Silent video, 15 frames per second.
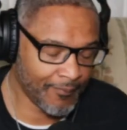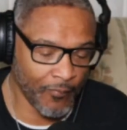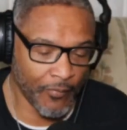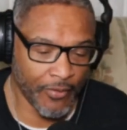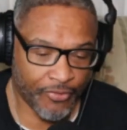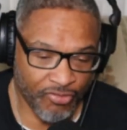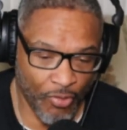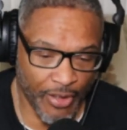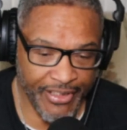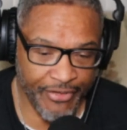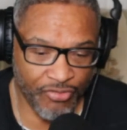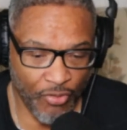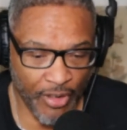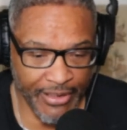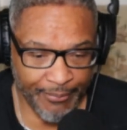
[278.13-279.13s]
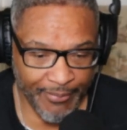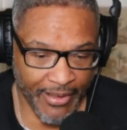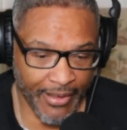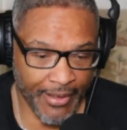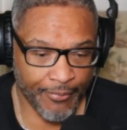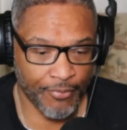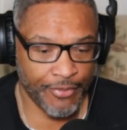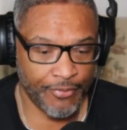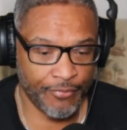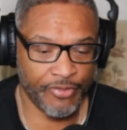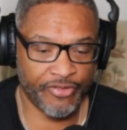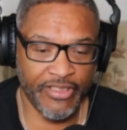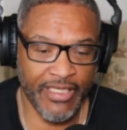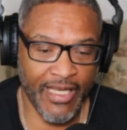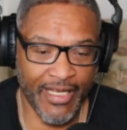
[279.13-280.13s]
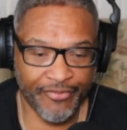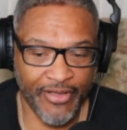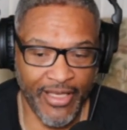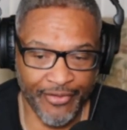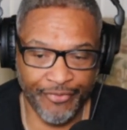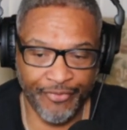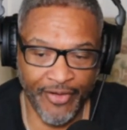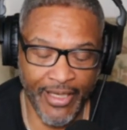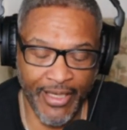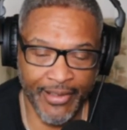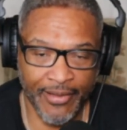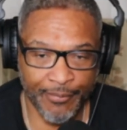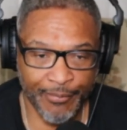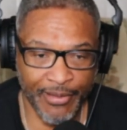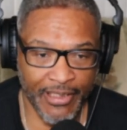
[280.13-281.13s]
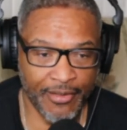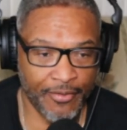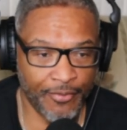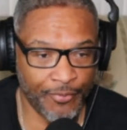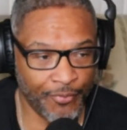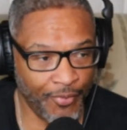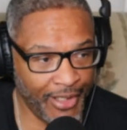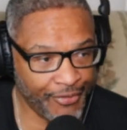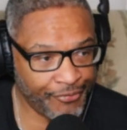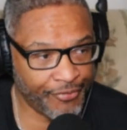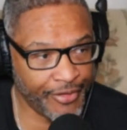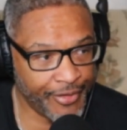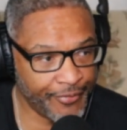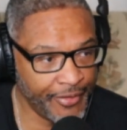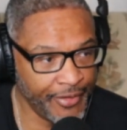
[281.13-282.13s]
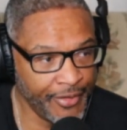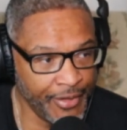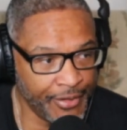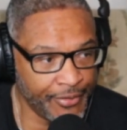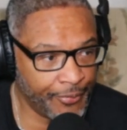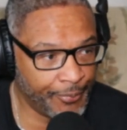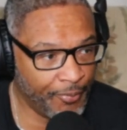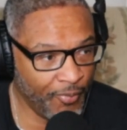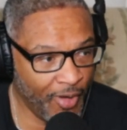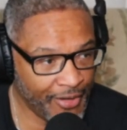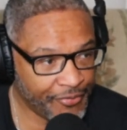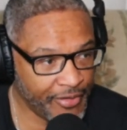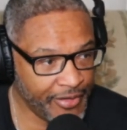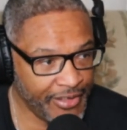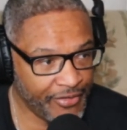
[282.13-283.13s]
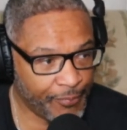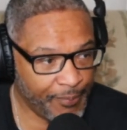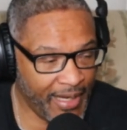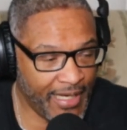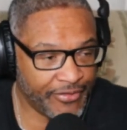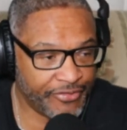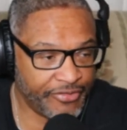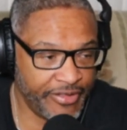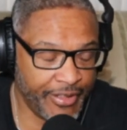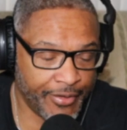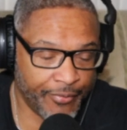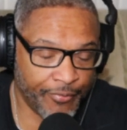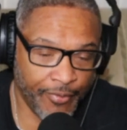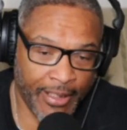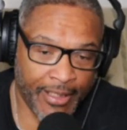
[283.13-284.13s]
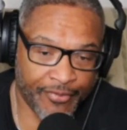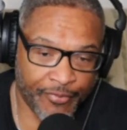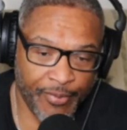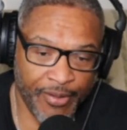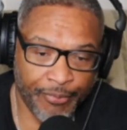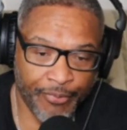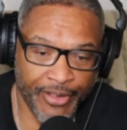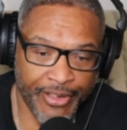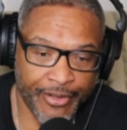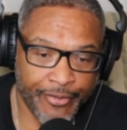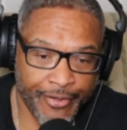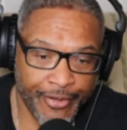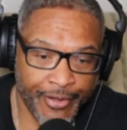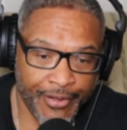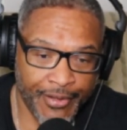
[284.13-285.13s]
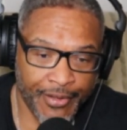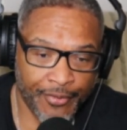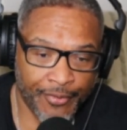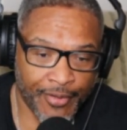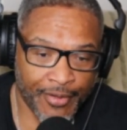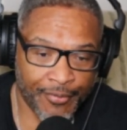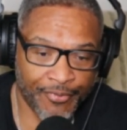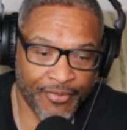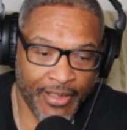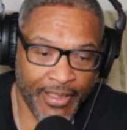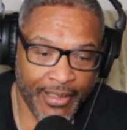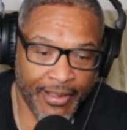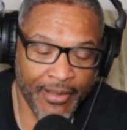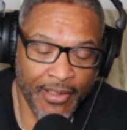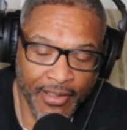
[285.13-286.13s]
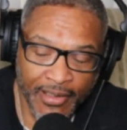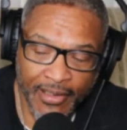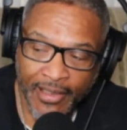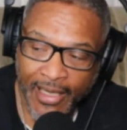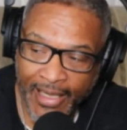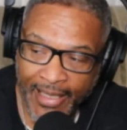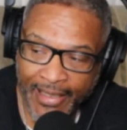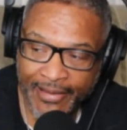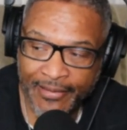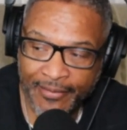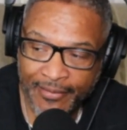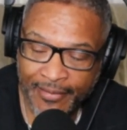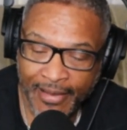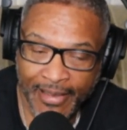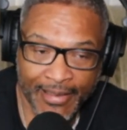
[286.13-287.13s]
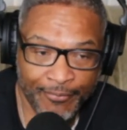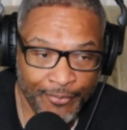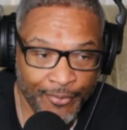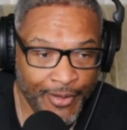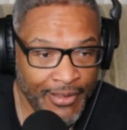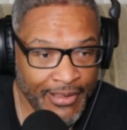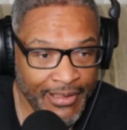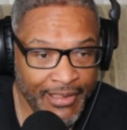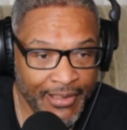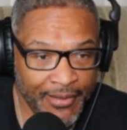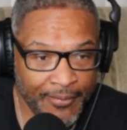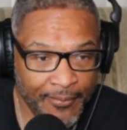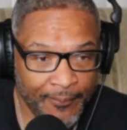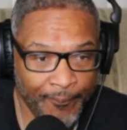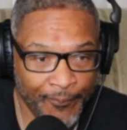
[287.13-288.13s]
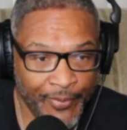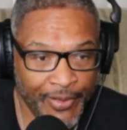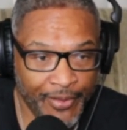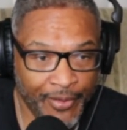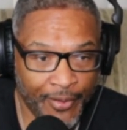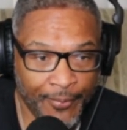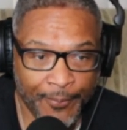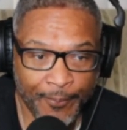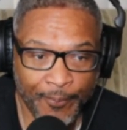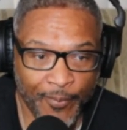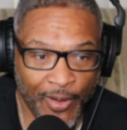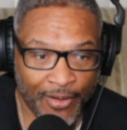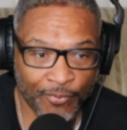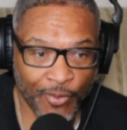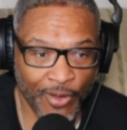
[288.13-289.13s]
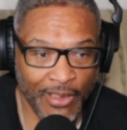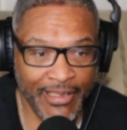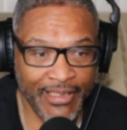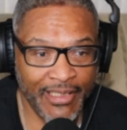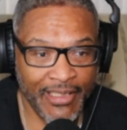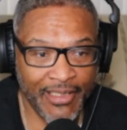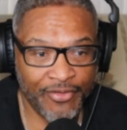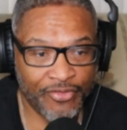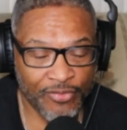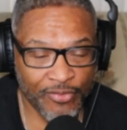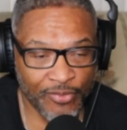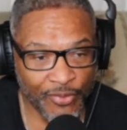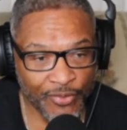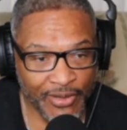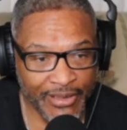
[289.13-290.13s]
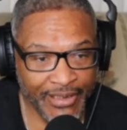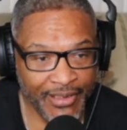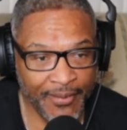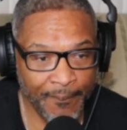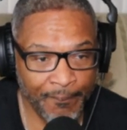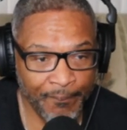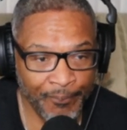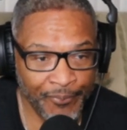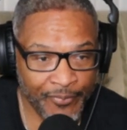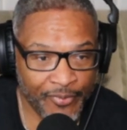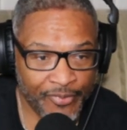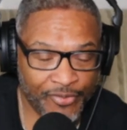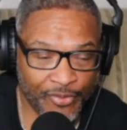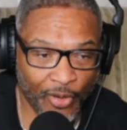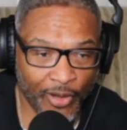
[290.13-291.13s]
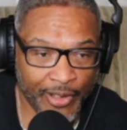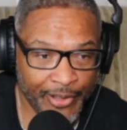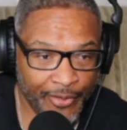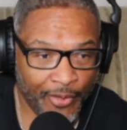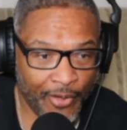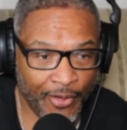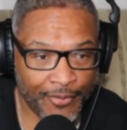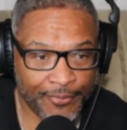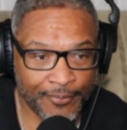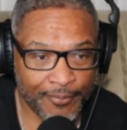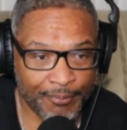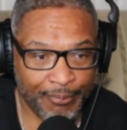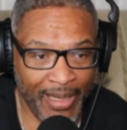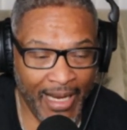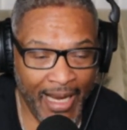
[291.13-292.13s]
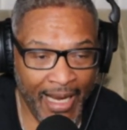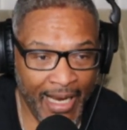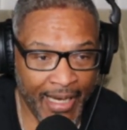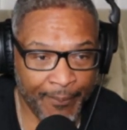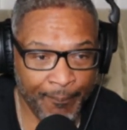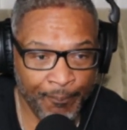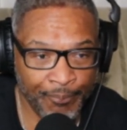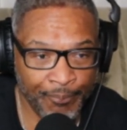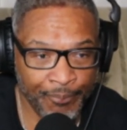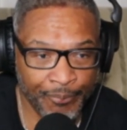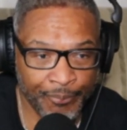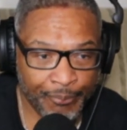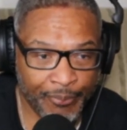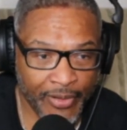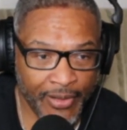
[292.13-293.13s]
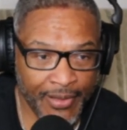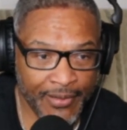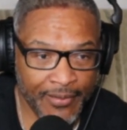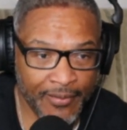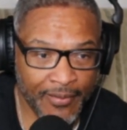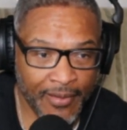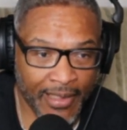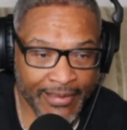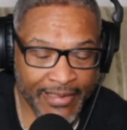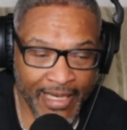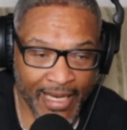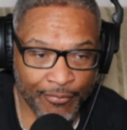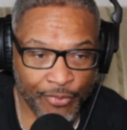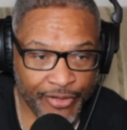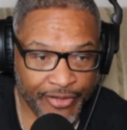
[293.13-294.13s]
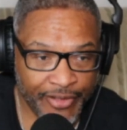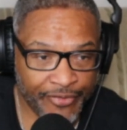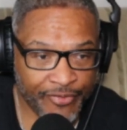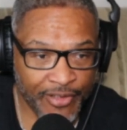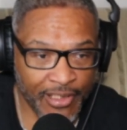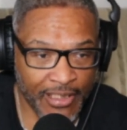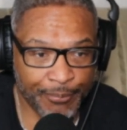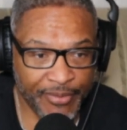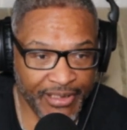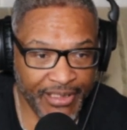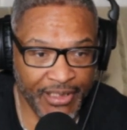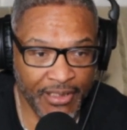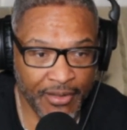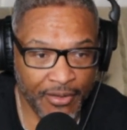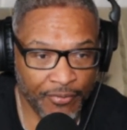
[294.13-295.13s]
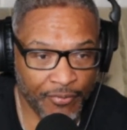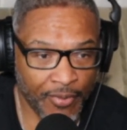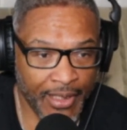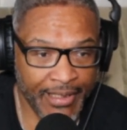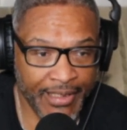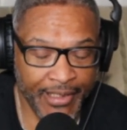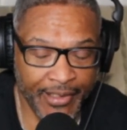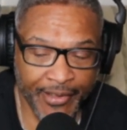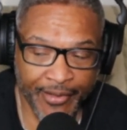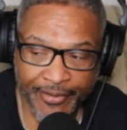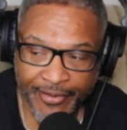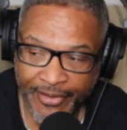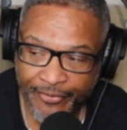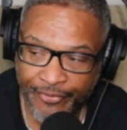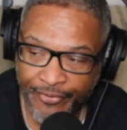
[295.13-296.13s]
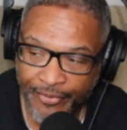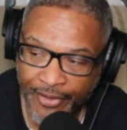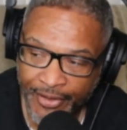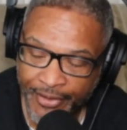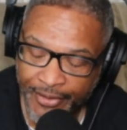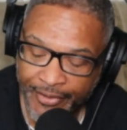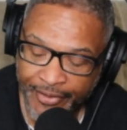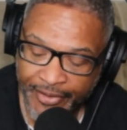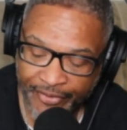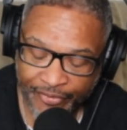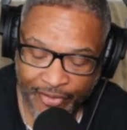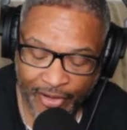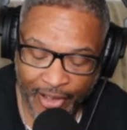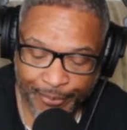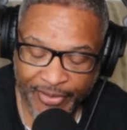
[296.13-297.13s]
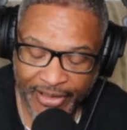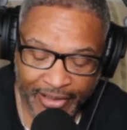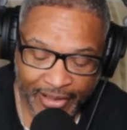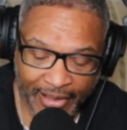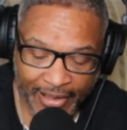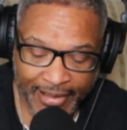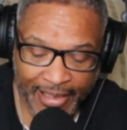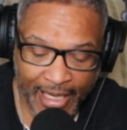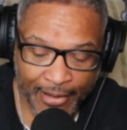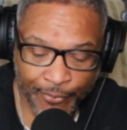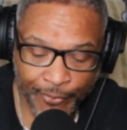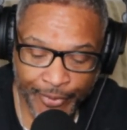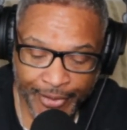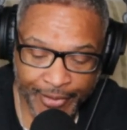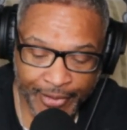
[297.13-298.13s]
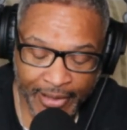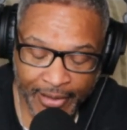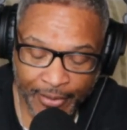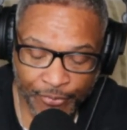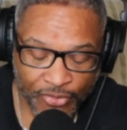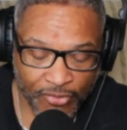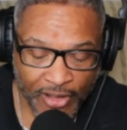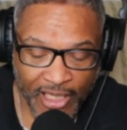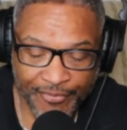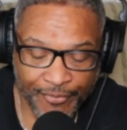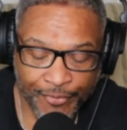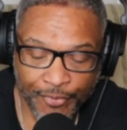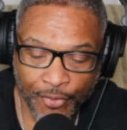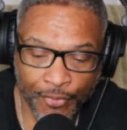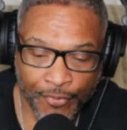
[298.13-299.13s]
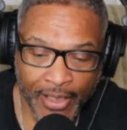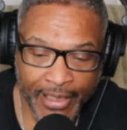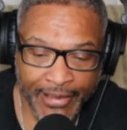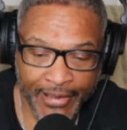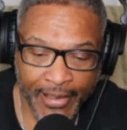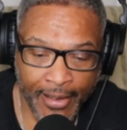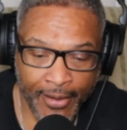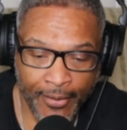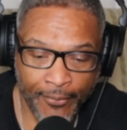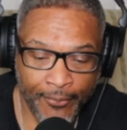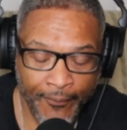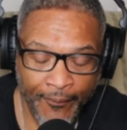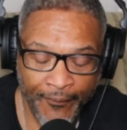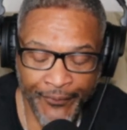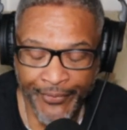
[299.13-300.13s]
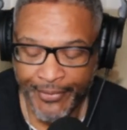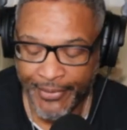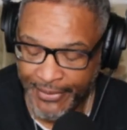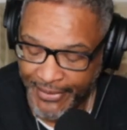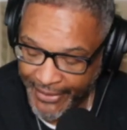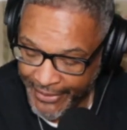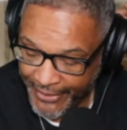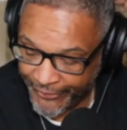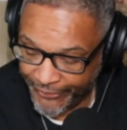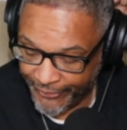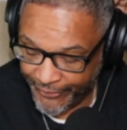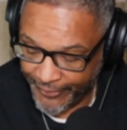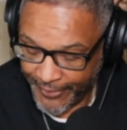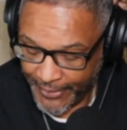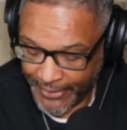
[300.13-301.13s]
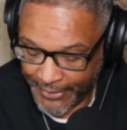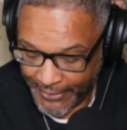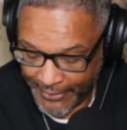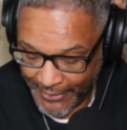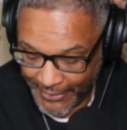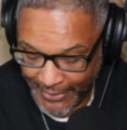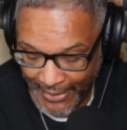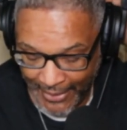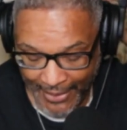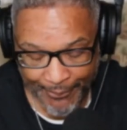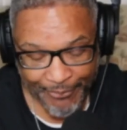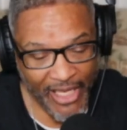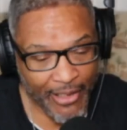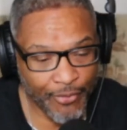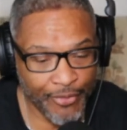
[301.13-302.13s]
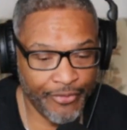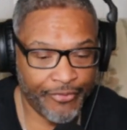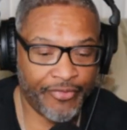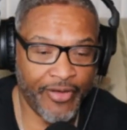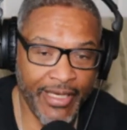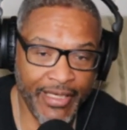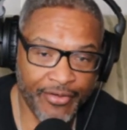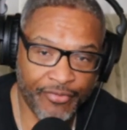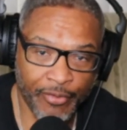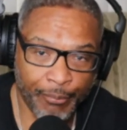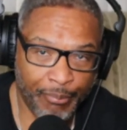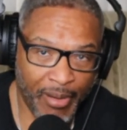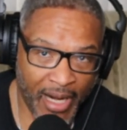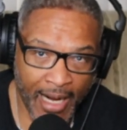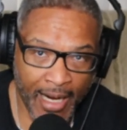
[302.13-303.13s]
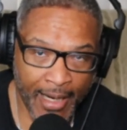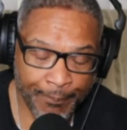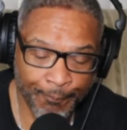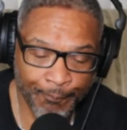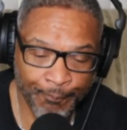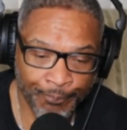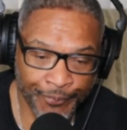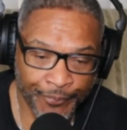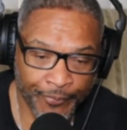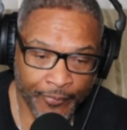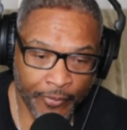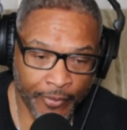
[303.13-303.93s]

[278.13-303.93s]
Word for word: twenty twenty, man, what what you guys got set? I mean, the rest of the rest of this past year has been pretty good. You know what I'm saying? I I really, you know, I really and truly started off bad, but I got with this company right here. This this company that I got with, that I'm driving for right now, is, I'm not going to say it's the bomb or